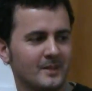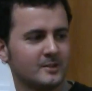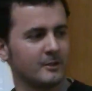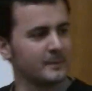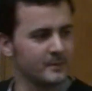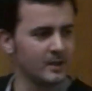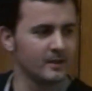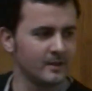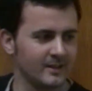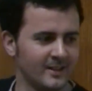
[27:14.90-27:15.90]
Sorry?
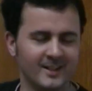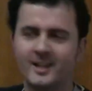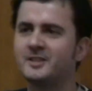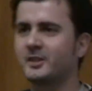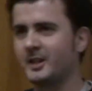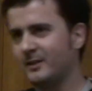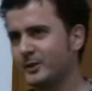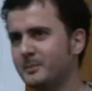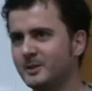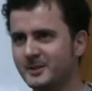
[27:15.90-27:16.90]
It's a
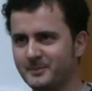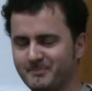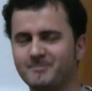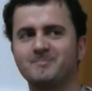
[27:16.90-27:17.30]
Kafka building.